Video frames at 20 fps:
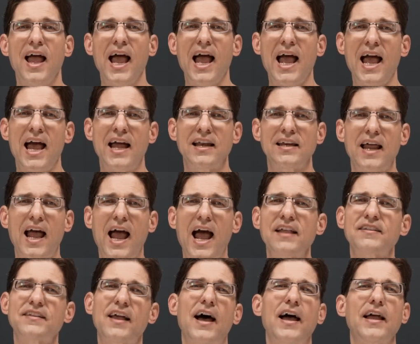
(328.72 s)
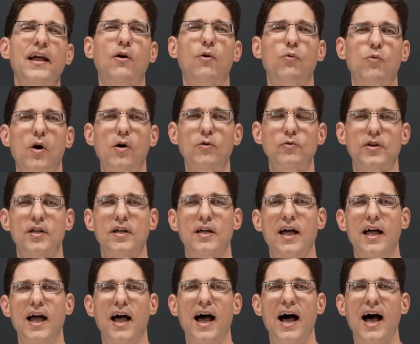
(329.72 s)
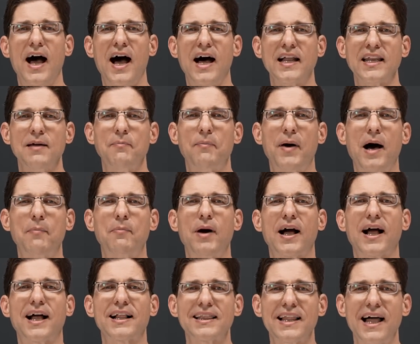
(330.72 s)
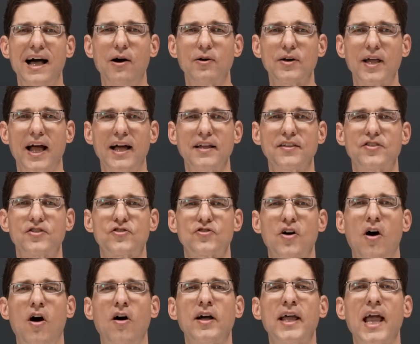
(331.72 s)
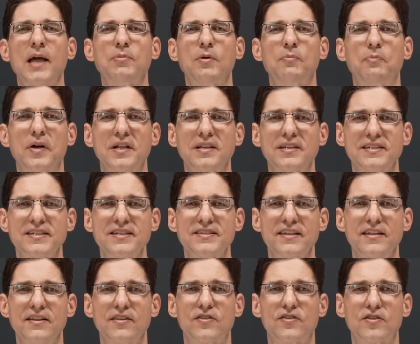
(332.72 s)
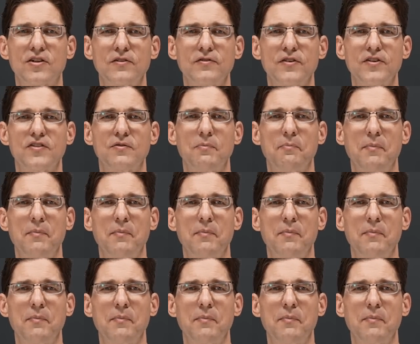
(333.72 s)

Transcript: And as I quote, Alibaba Cloud has strong capabilities in service